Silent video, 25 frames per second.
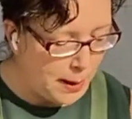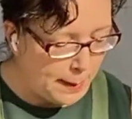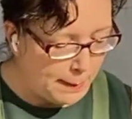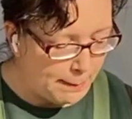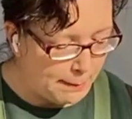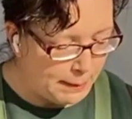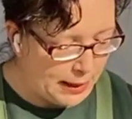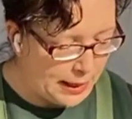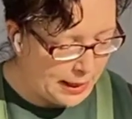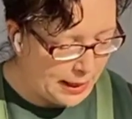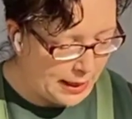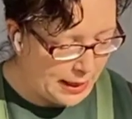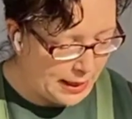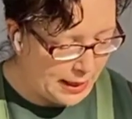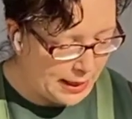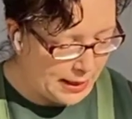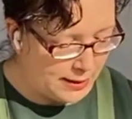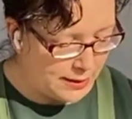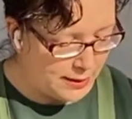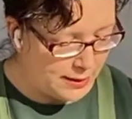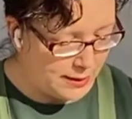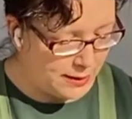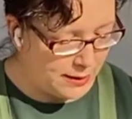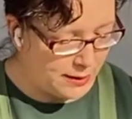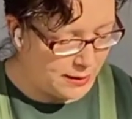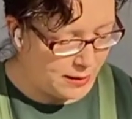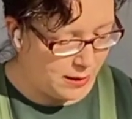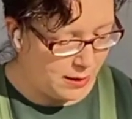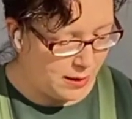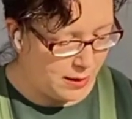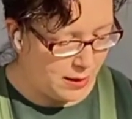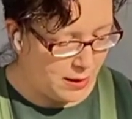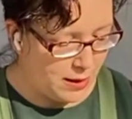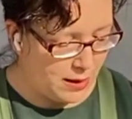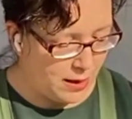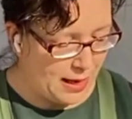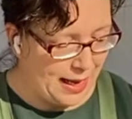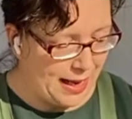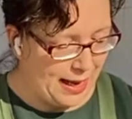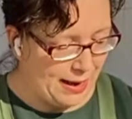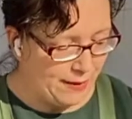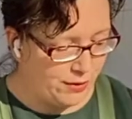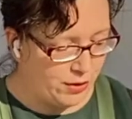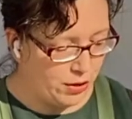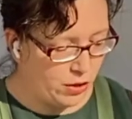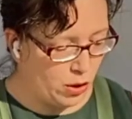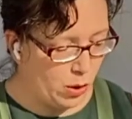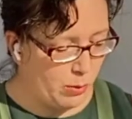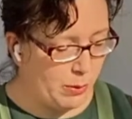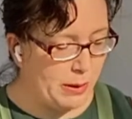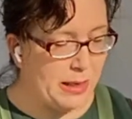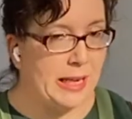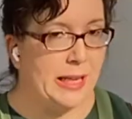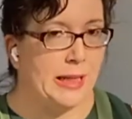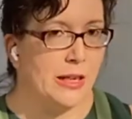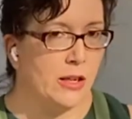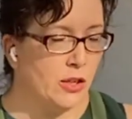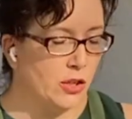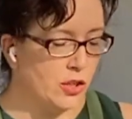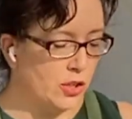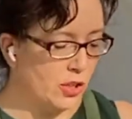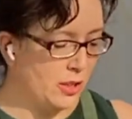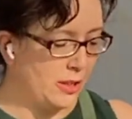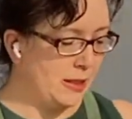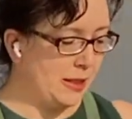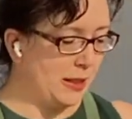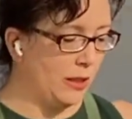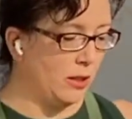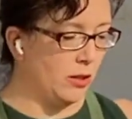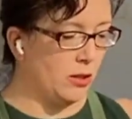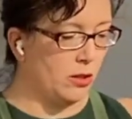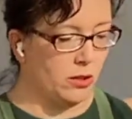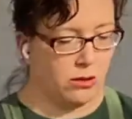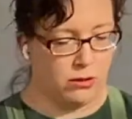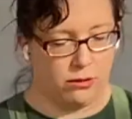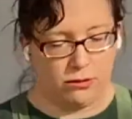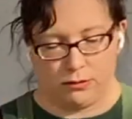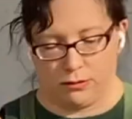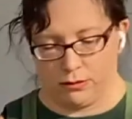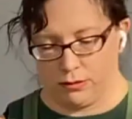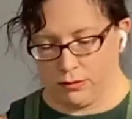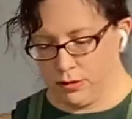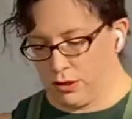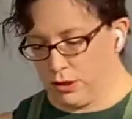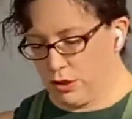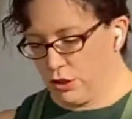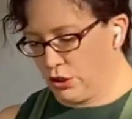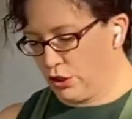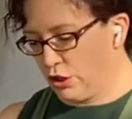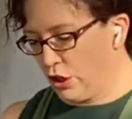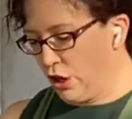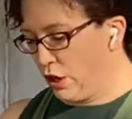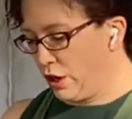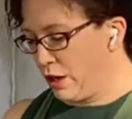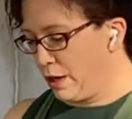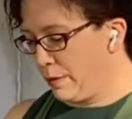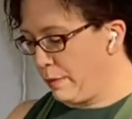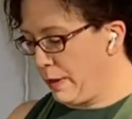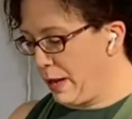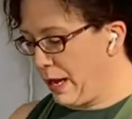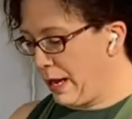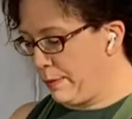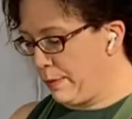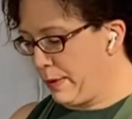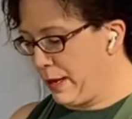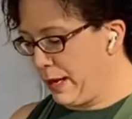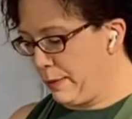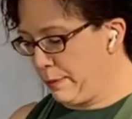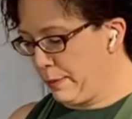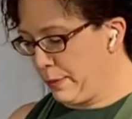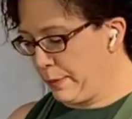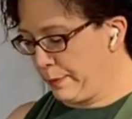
because I have so many that are still starting to pop up.